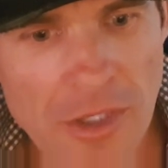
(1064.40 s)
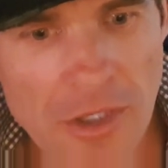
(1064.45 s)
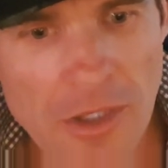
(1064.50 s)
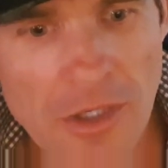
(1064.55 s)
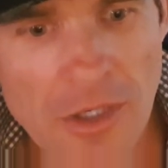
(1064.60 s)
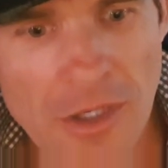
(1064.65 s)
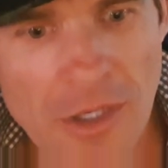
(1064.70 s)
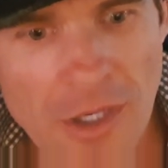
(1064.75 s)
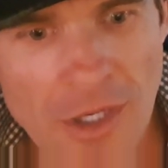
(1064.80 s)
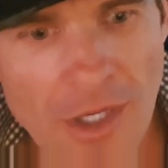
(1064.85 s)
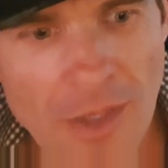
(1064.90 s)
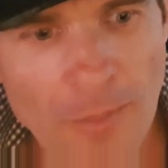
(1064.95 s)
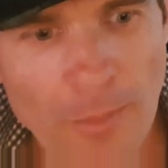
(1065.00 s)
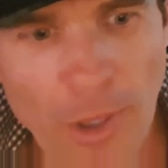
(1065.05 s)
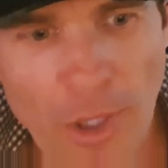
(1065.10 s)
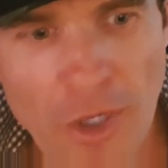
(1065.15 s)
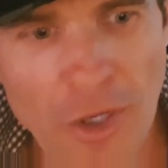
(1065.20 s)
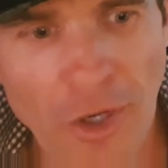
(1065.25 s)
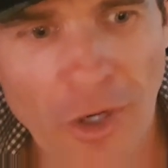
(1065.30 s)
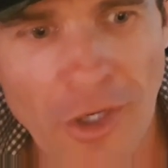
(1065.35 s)

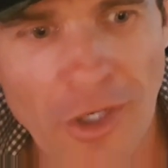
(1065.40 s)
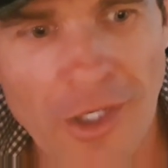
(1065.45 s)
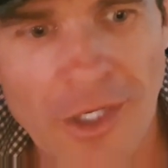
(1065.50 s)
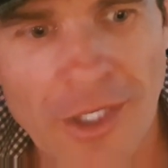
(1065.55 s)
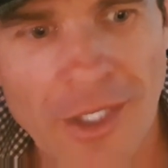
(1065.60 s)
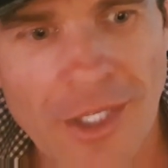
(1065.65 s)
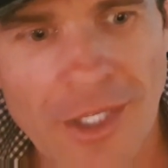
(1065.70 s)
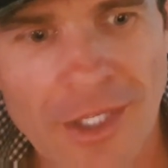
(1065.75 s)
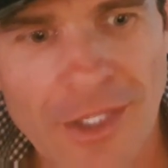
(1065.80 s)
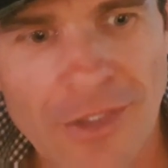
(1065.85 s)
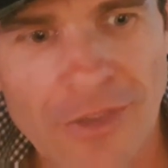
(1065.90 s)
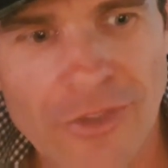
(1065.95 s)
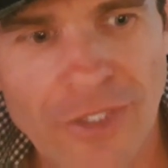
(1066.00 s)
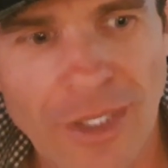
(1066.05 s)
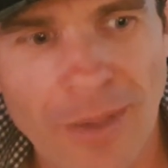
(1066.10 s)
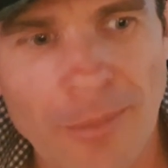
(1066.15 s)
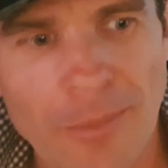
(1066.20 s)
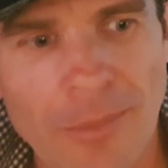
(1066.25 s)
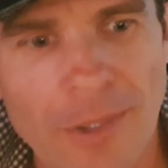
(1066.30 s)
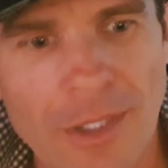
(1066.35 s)
but not
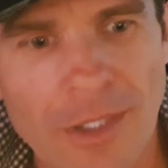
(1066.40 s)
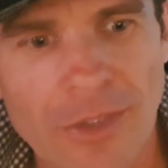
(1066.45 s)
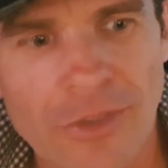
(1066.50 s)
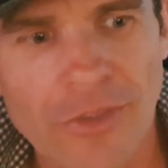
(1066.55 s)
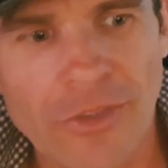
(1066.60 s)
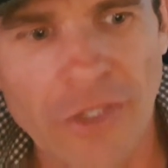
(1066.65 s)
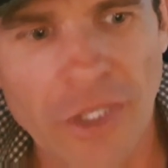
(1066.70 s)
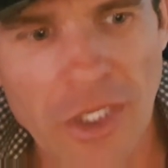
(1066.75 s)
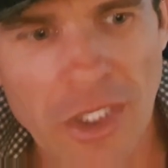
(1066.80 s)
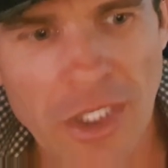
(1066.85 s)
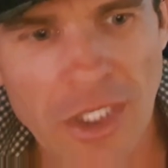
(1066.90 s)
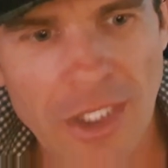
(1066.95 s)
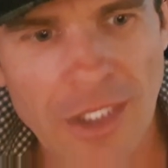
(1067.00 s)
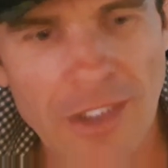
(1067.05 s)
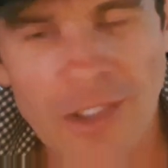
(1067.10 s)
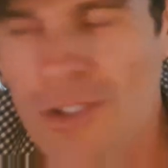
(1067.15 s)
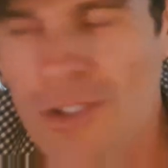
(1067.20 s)
some skinny